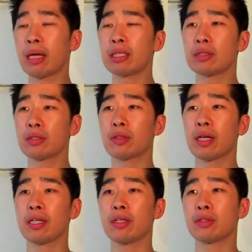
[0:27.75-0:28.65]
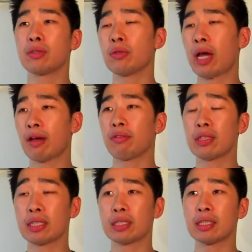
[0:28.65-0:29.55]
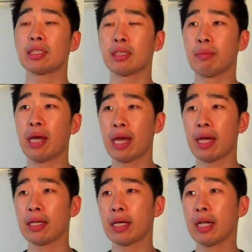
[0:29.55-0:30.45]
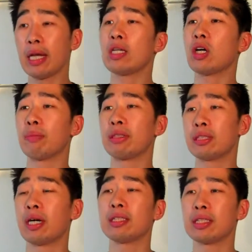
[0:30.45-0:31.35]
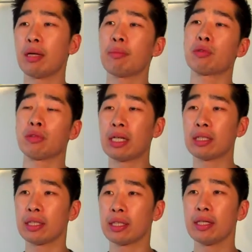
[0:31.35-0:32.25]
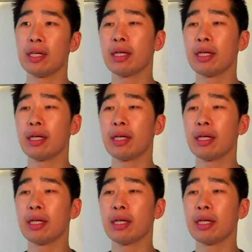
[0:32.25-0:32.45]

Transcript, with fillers: make sure that you do have the system and an e-commerce site set up correctly.